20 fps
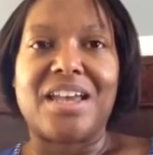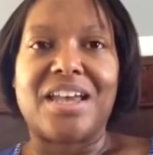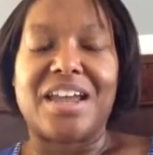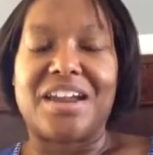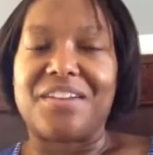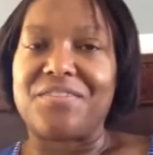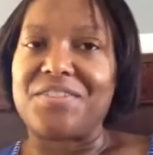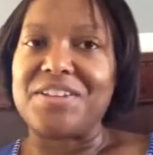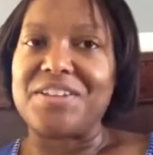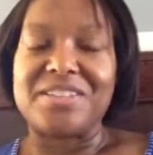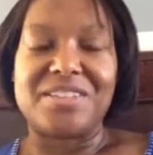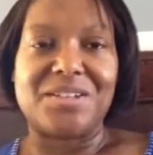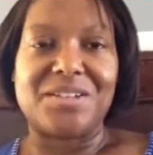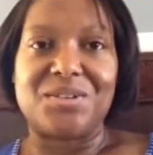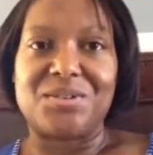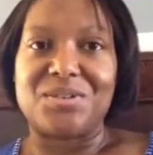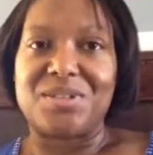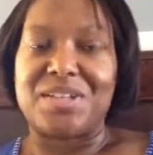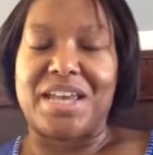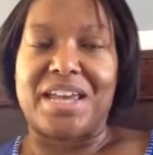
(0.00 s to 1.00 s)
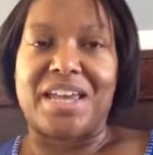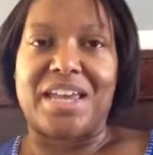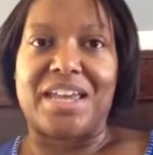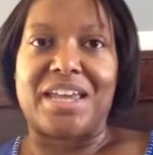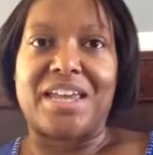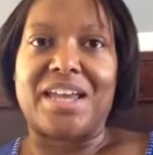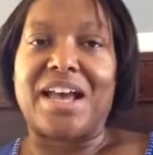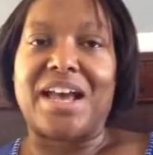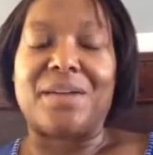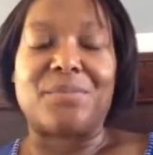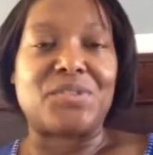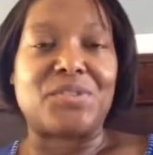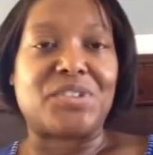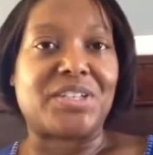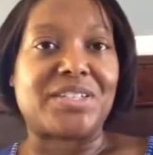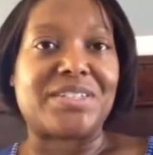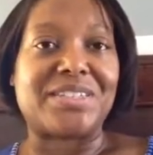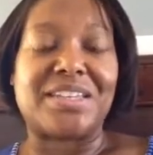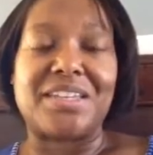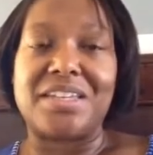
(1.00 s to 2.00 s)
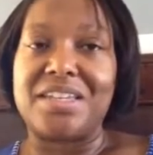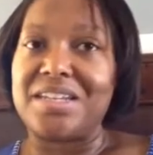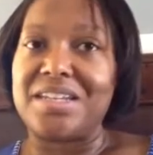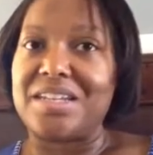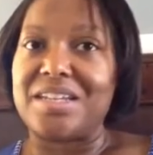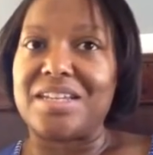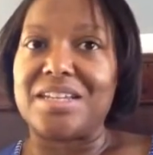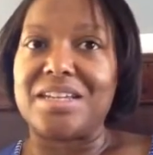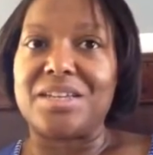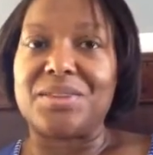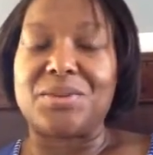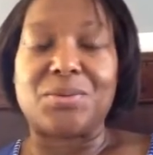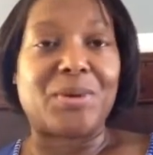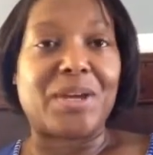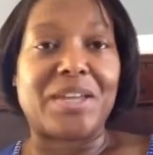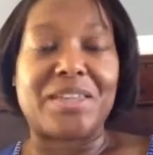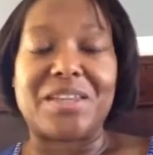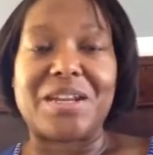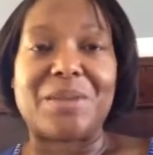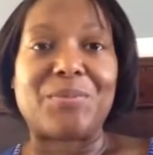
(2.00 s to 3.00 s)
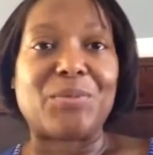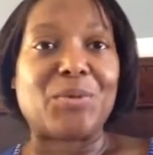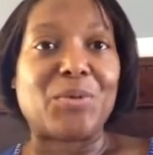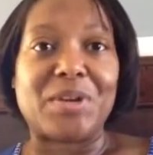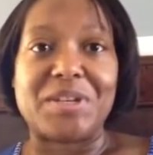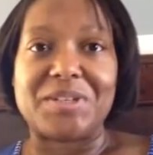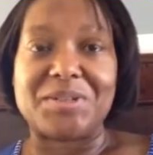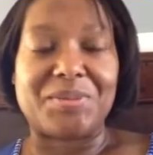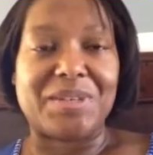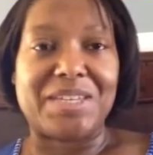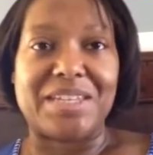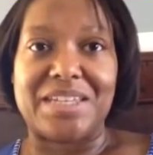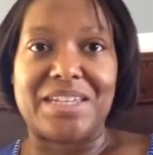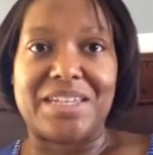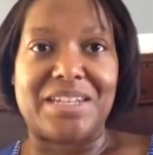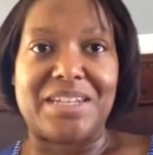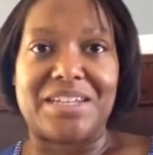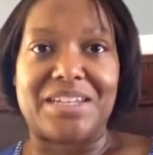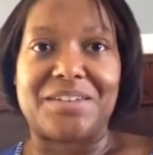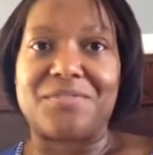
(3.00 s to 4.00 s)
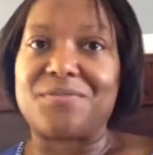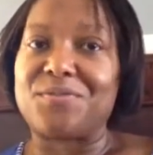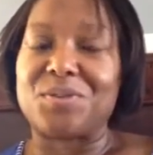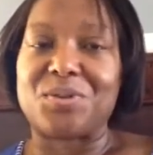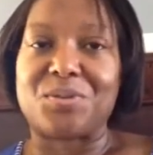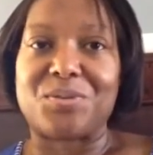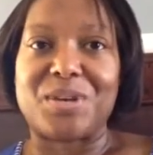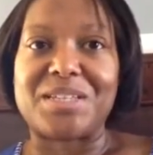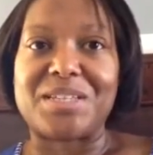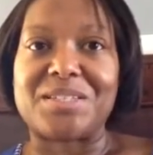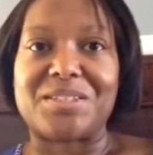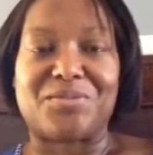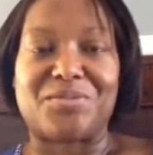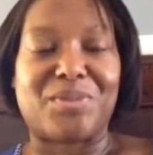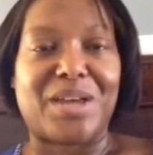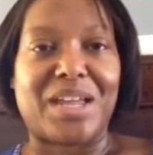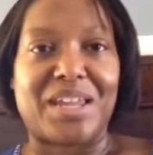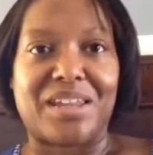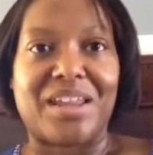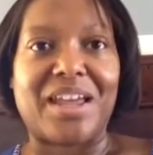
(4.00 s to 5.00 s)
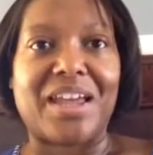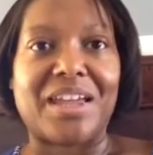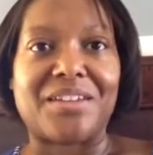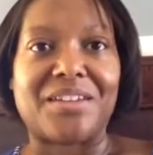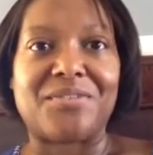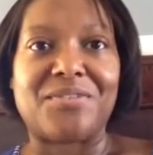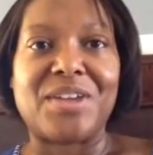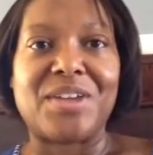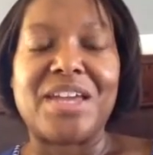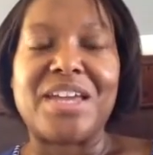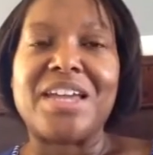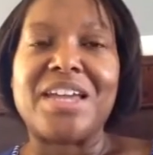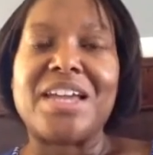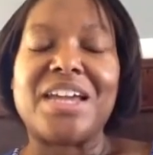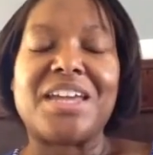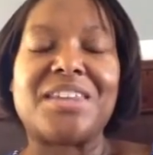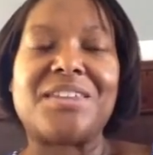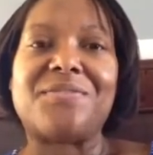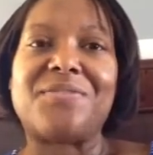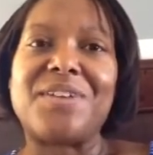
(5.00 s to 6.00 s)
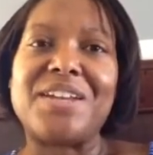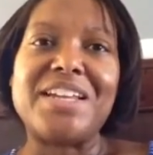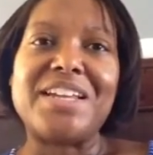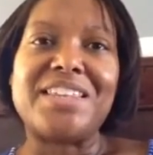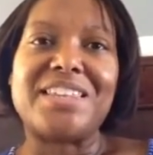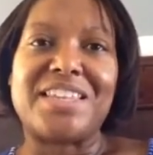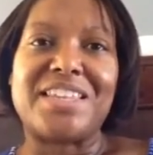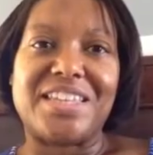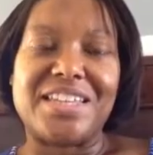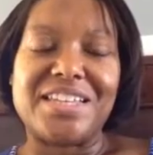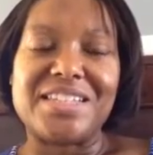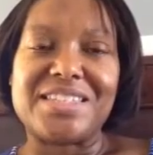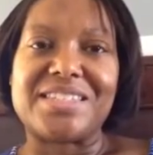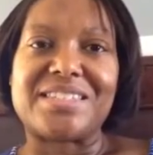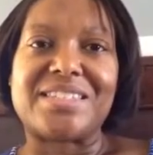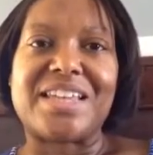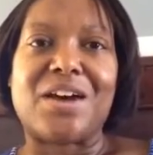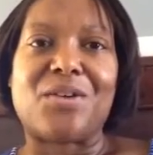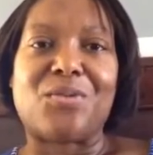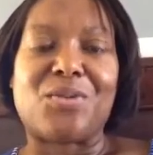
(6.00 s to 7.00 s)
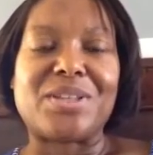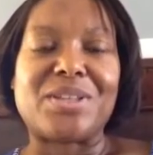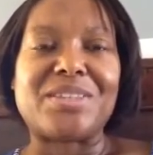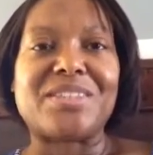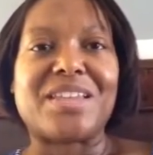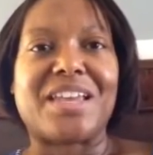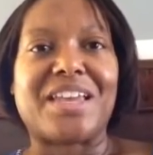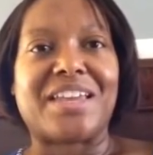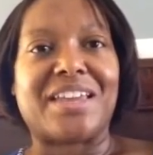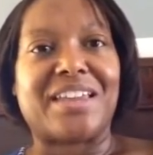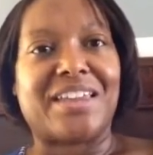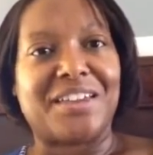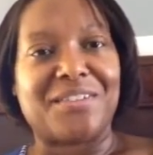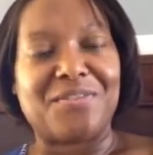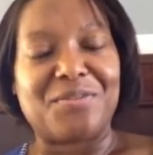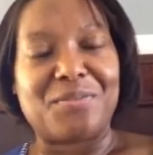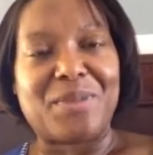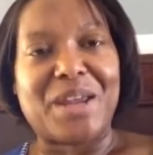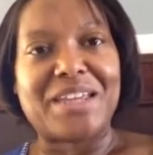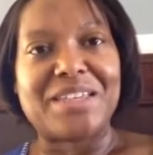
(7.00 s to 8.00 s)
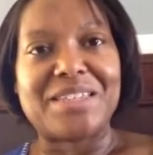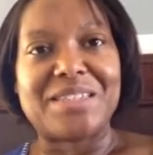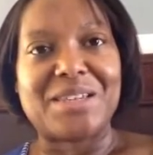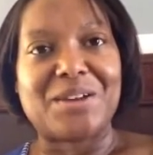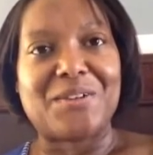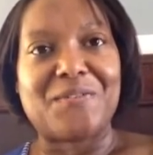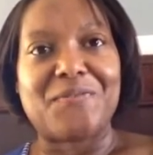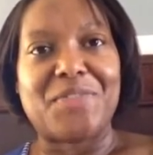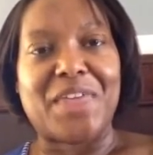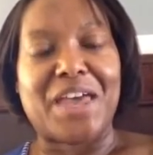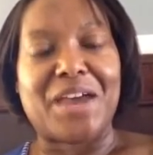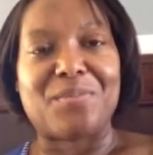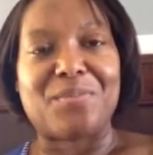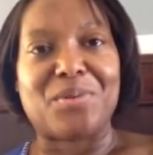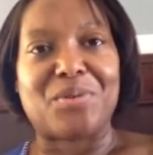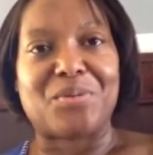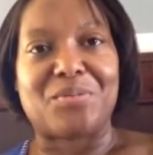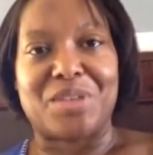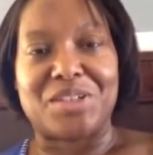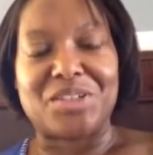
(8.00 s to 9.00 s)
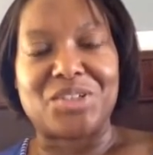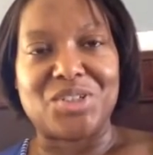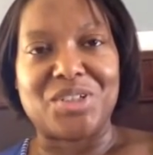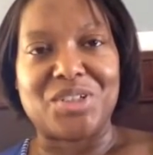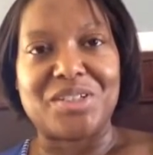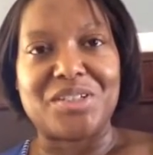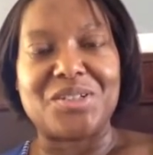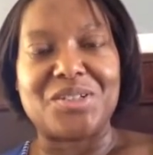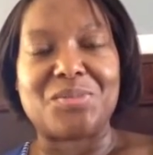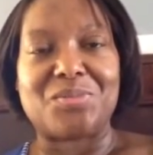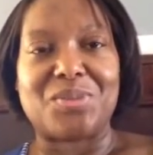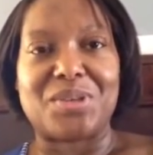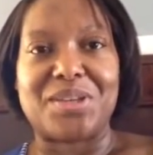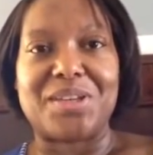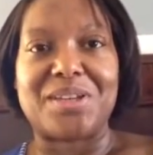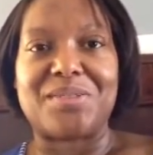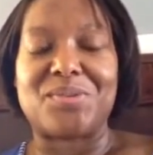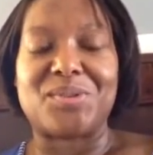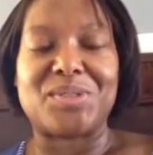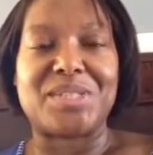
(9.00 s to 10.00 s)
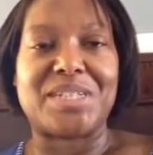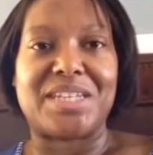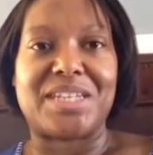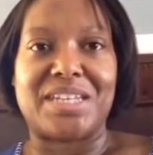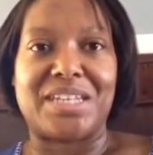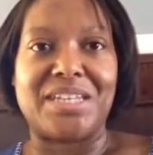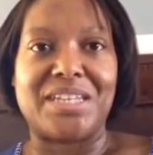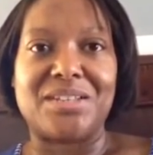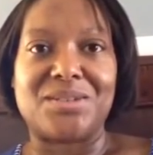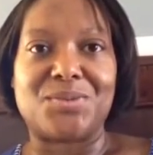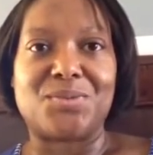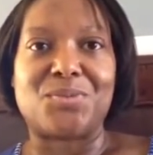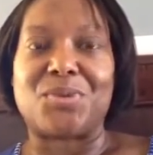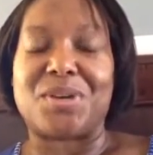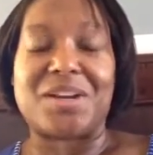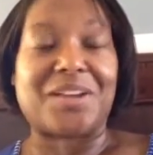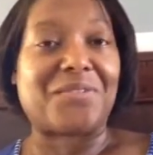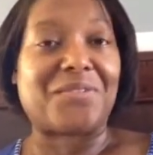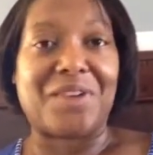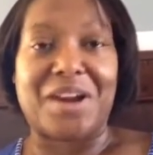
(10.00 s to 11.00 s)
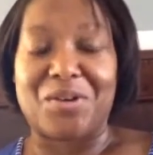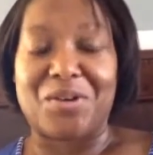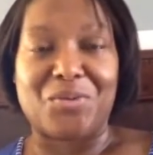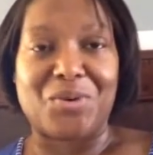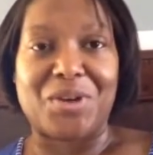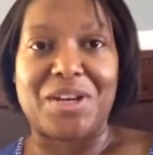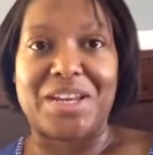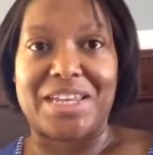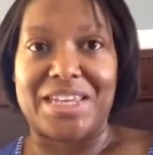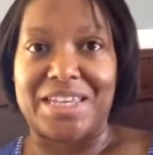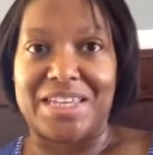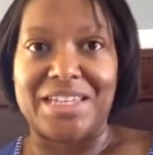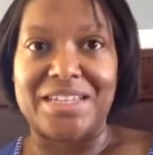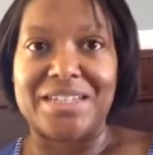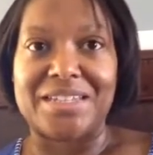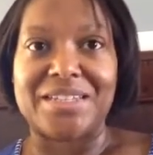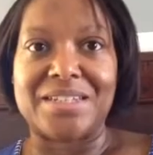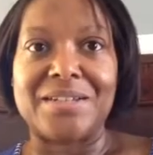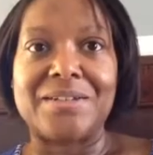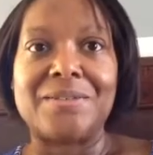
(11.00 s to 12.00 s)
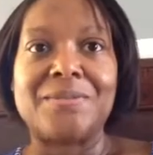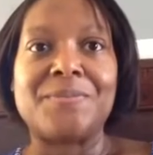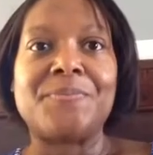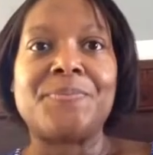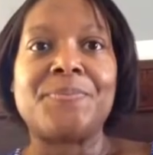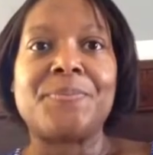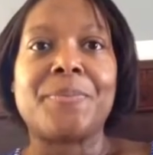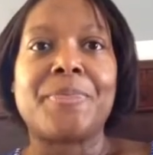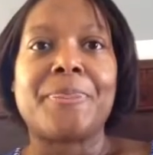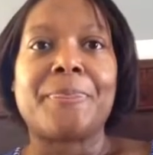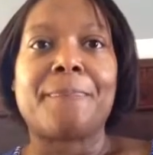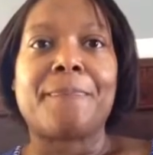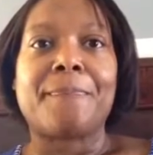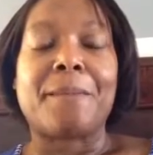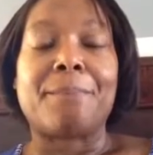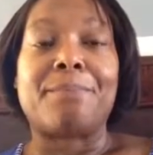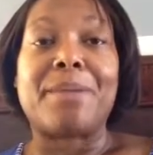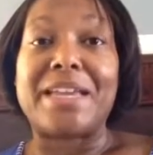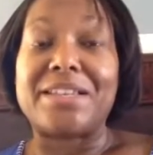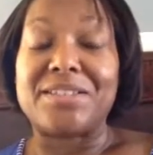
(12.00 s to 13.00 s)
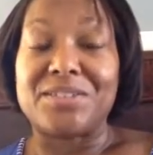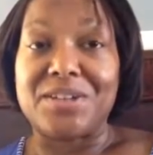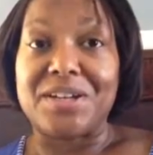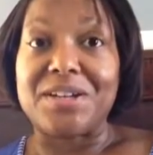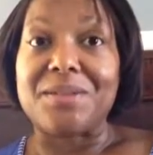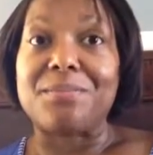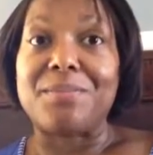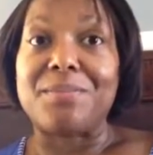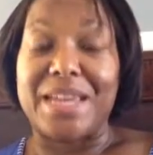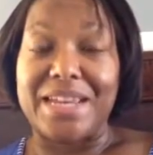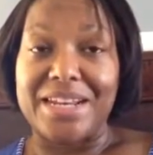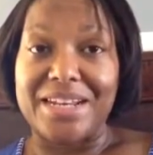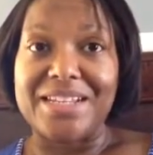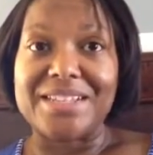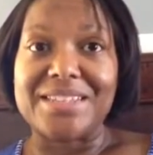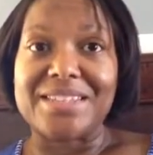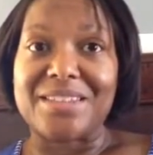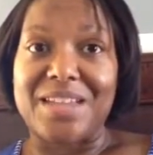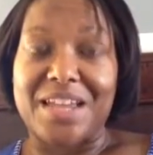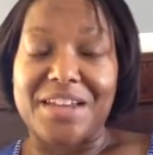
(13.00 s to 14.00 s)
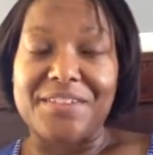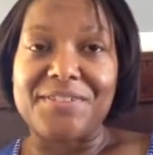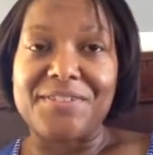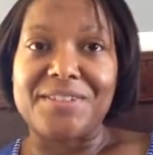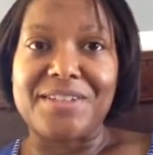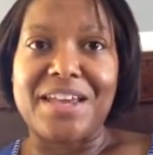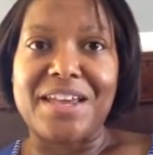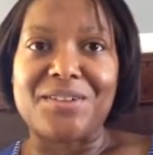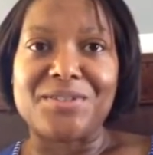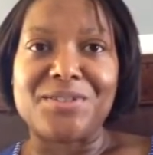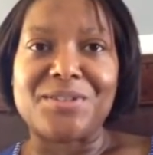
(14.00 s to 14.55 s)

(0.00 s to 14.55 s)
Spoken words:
Every single day, I'm just eating the way that I'm going to be eating for the rest of my life. And the funny thing is that once I give myself that permission to be able to eat whatever I want to eat based on a maintenance lifestyle.